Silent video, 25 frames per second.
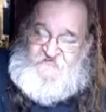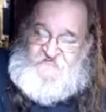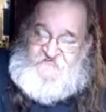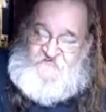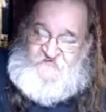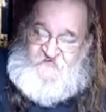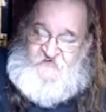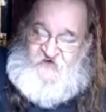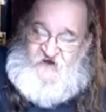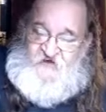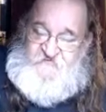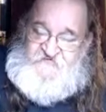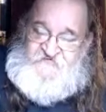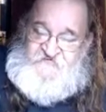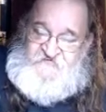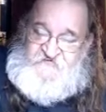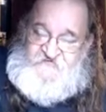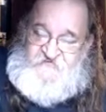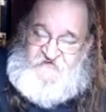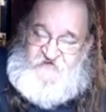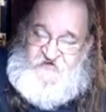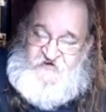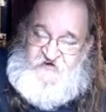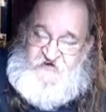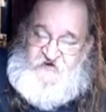So I'm
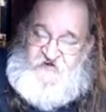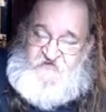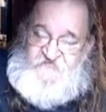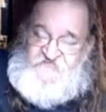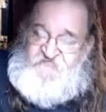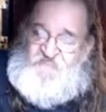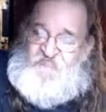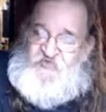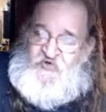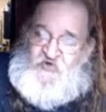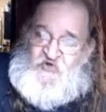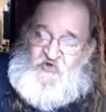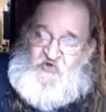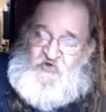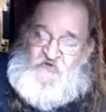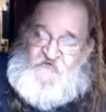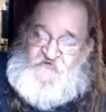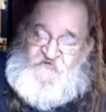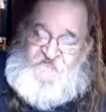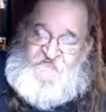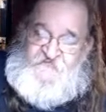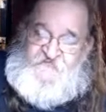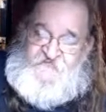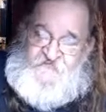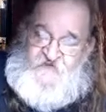sure it has
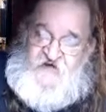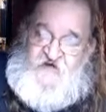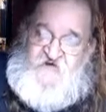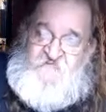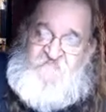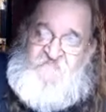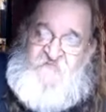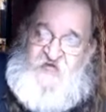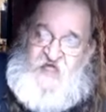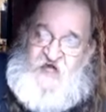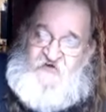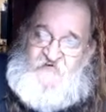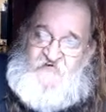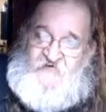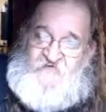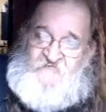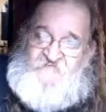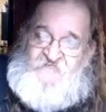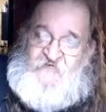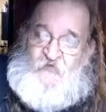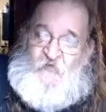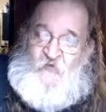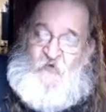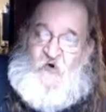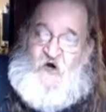pulled some out
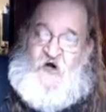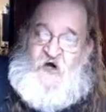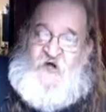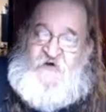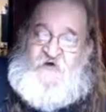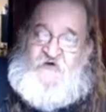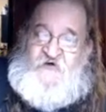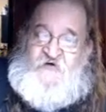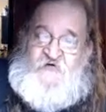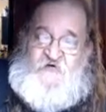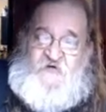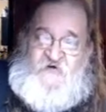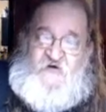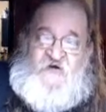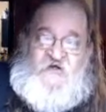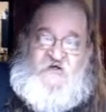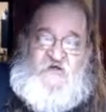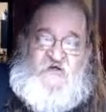of the water,